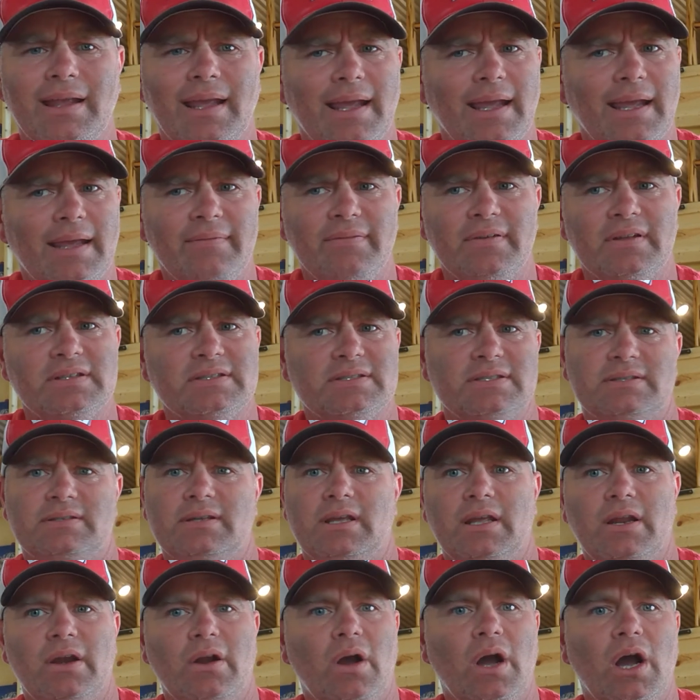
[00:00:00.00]
if it's,
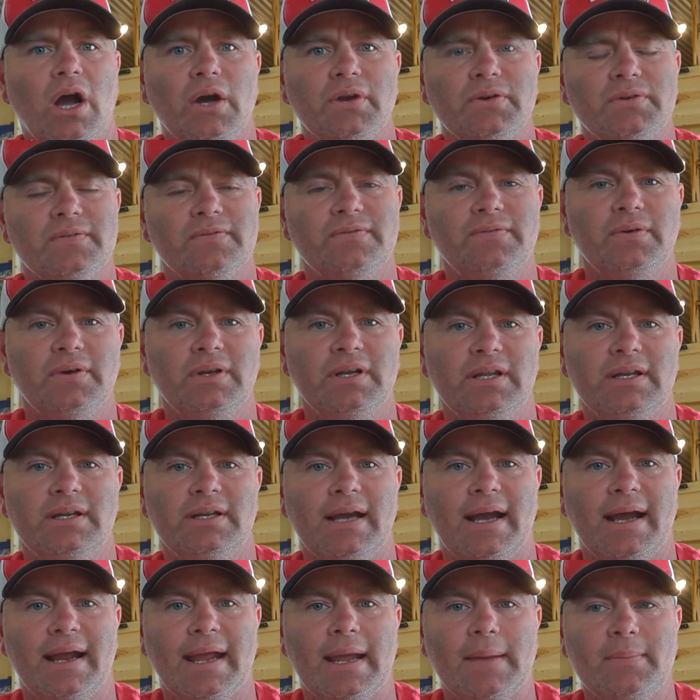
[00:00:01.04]
100 foot in
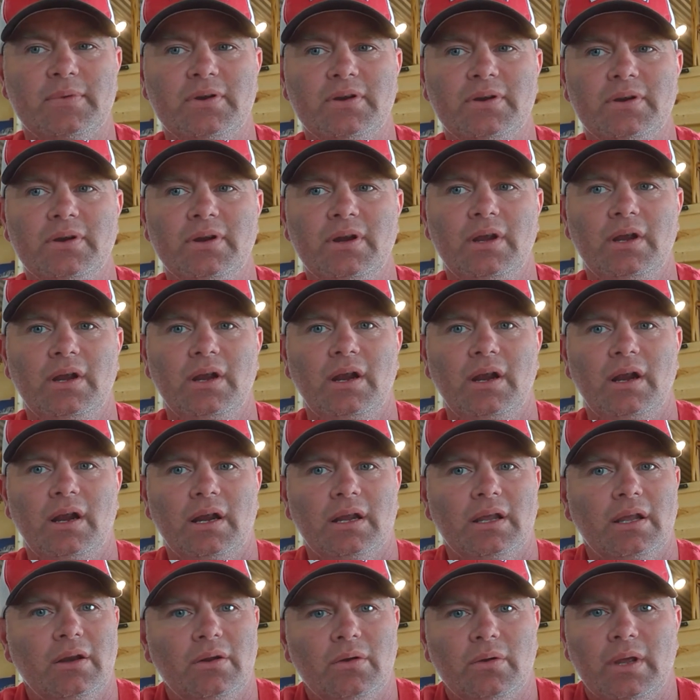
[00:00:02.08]
diameter,
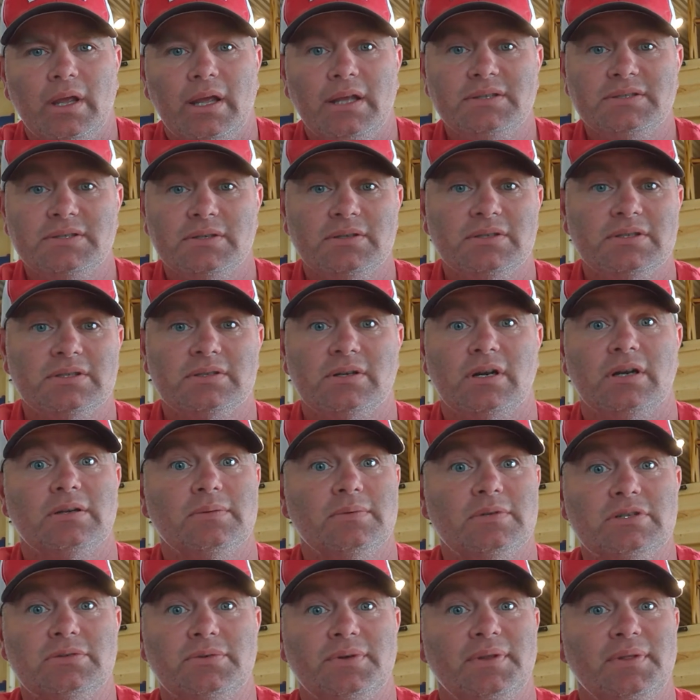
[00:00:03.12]
it's going to start
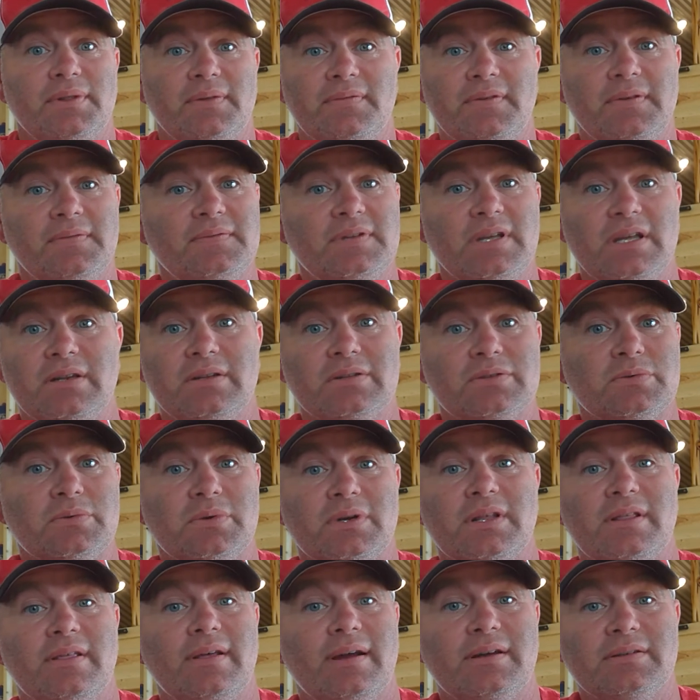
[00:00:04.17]
between the $15,000 and
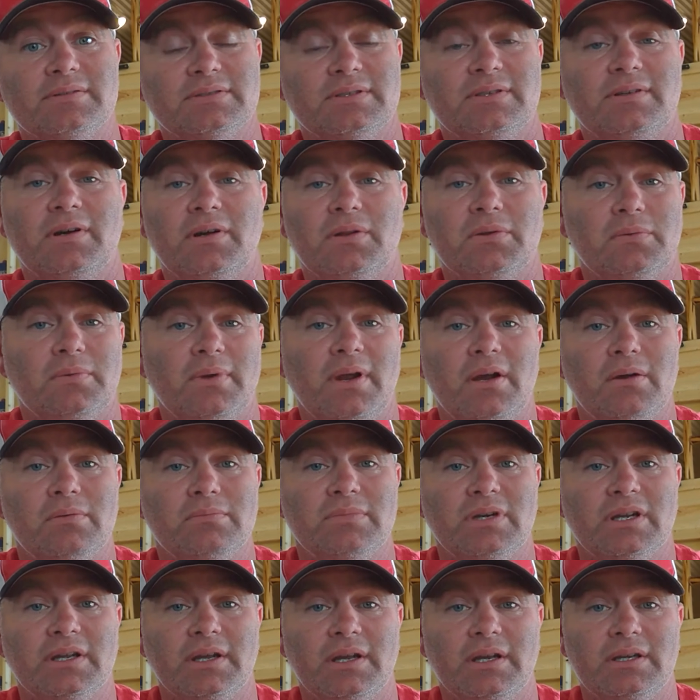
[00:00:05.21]
$20,000 realm,
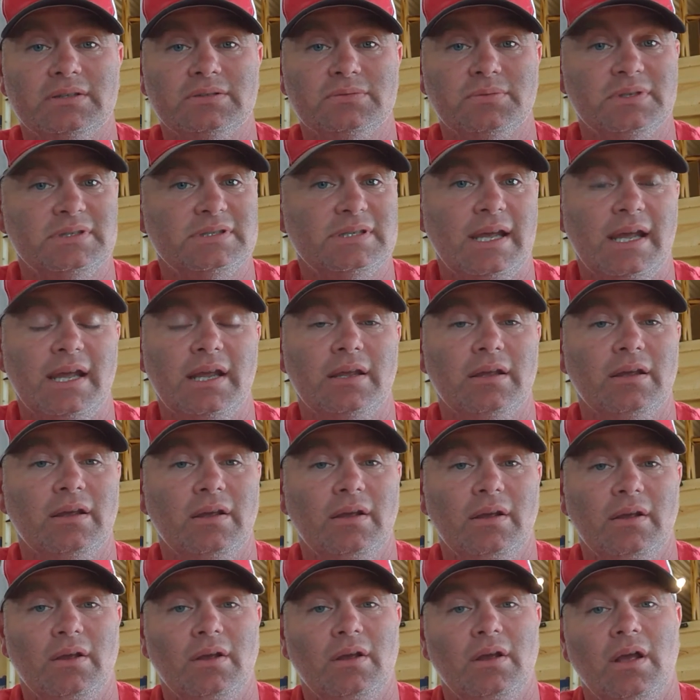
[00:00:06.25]
because we take
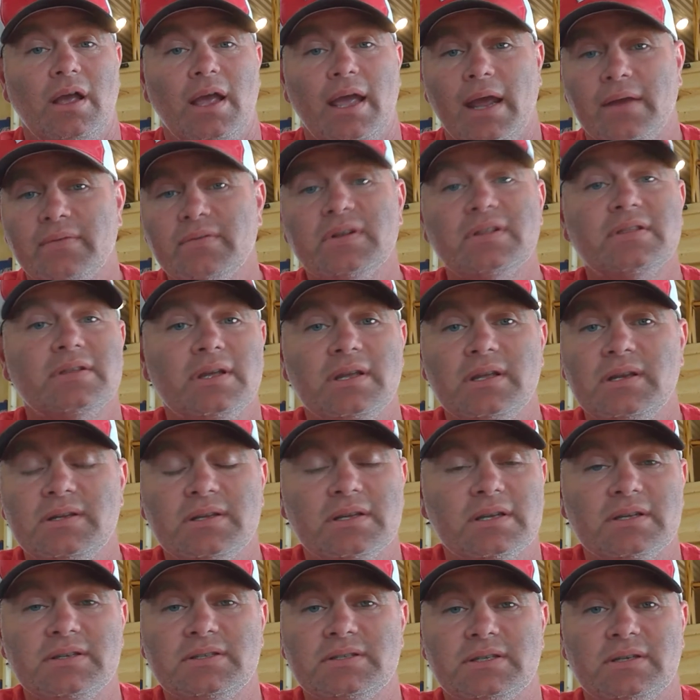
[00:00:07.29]
everything into
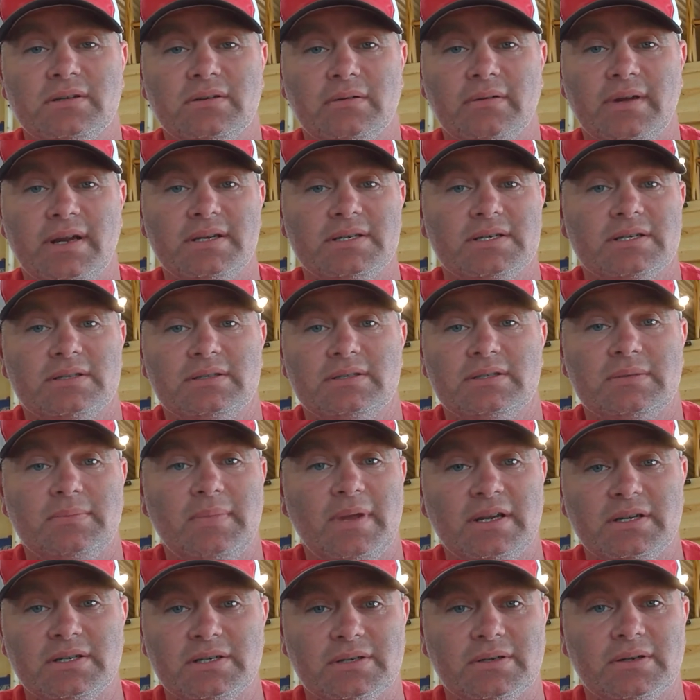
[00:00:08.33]
consideration to
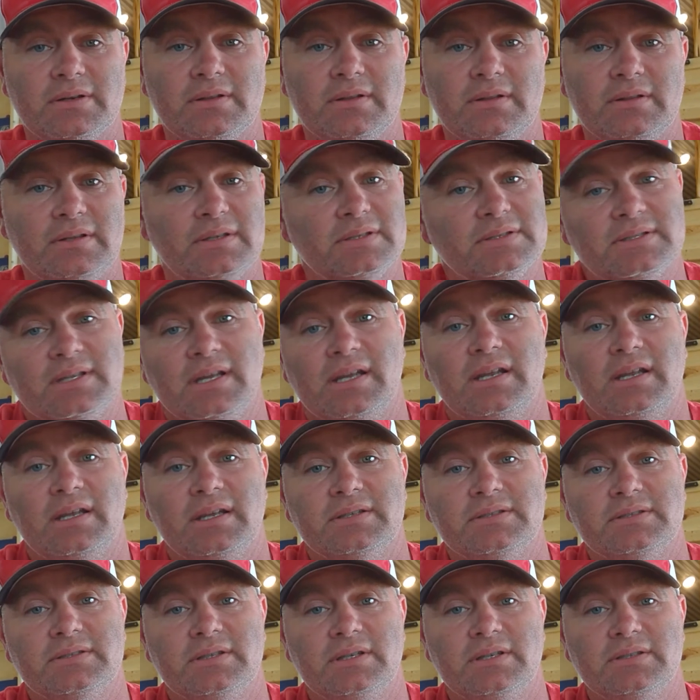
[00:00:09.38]
make sure that this thing
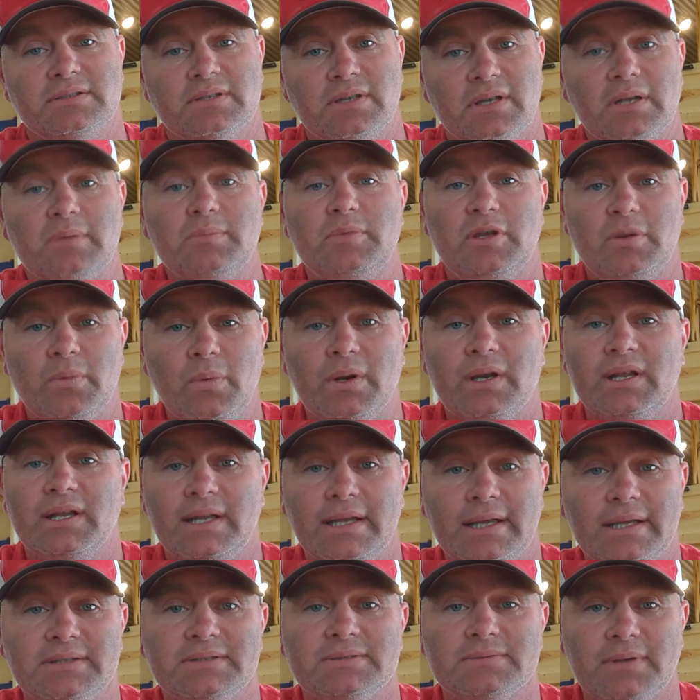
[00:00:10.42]
is going to be what it
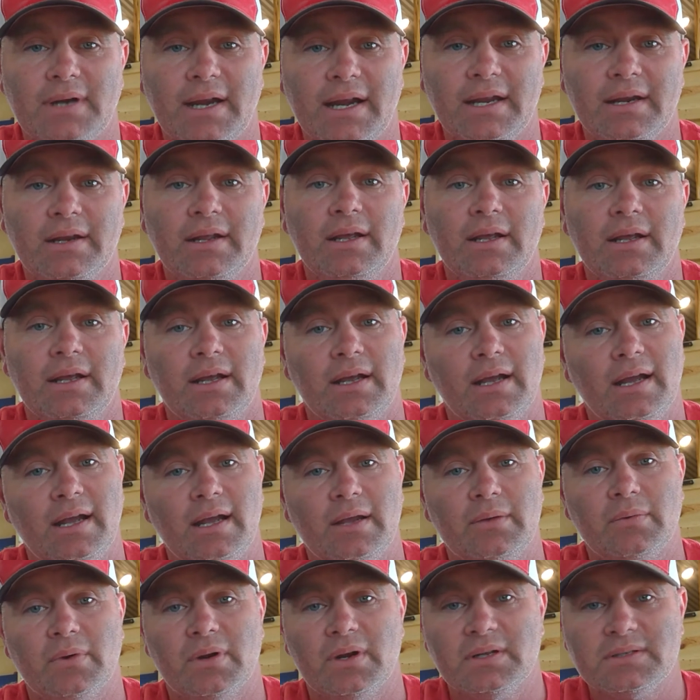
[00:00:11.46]
is, right?
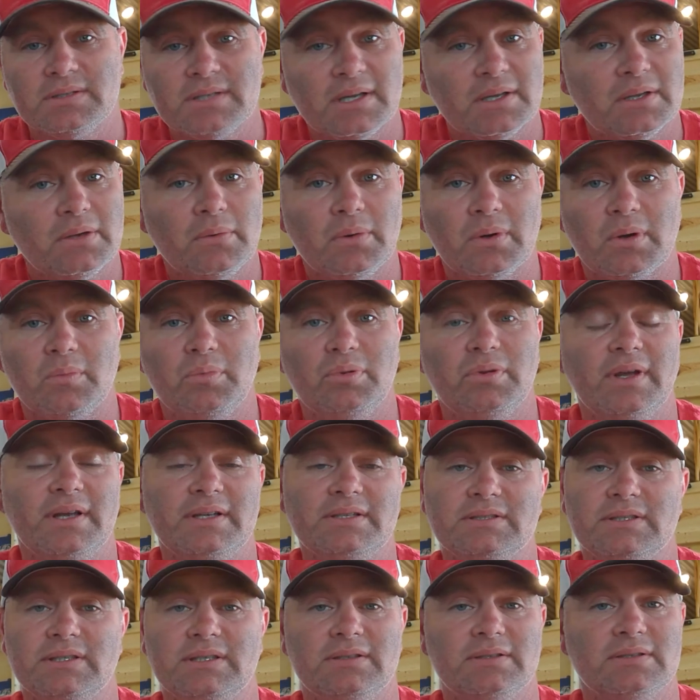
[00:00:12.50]
We're going to tell you where to
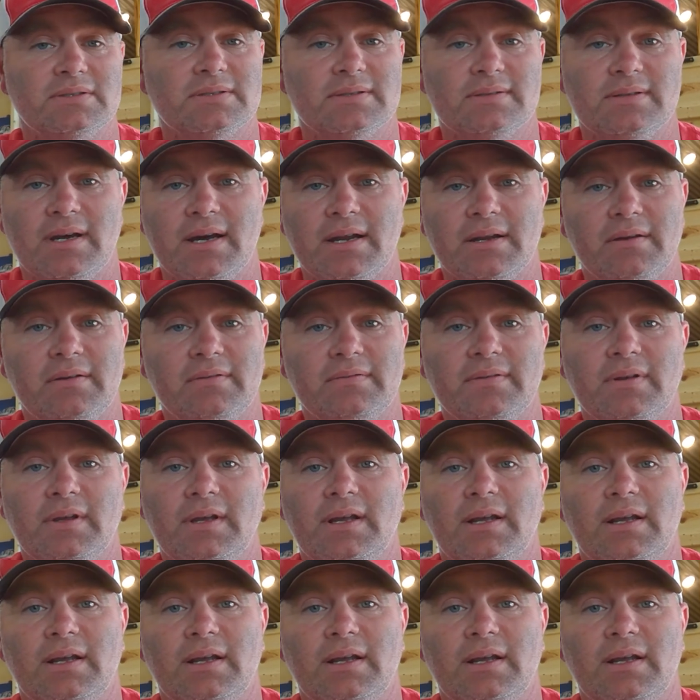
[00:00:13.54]
place it. There's a lot of